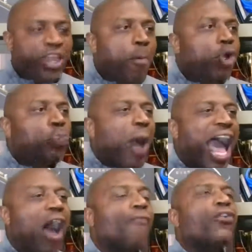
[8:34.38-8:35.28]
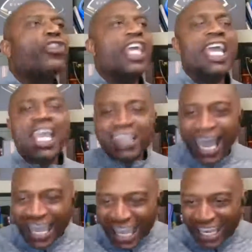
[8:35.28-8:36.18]
The most powerful thing
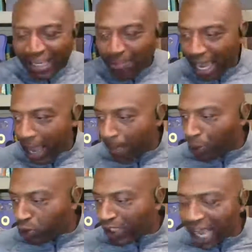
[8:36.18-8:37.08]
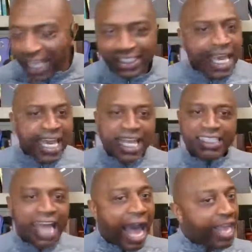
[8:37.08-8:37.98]
that any man possesses
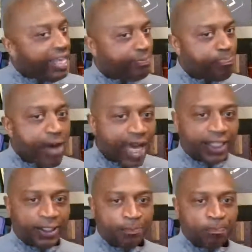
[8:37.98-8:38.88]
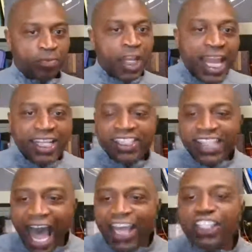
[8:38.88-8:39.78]
is not his money. It is
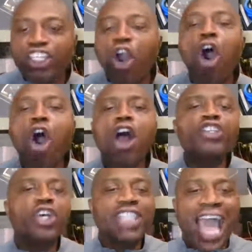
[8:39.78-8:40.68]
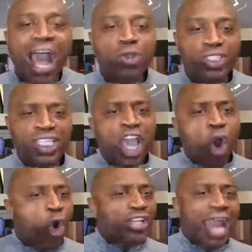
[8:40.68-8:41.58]
not his cars or his houses
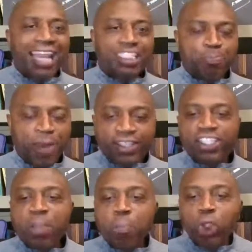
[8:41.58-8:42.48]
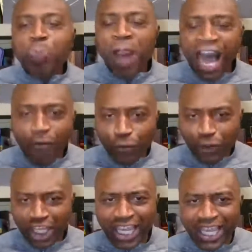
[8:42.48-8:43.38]
or not his business. The most
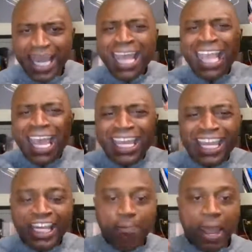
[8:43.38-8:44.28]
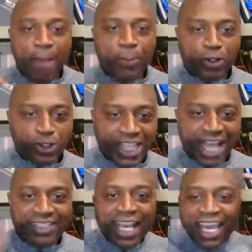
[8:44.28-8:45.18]
powerful thing that any man
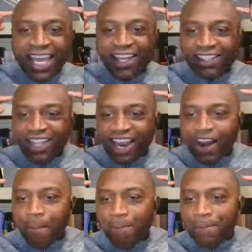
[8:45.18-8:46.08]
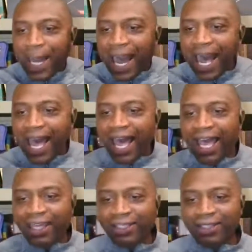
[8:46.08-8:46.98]
possesses is their mind.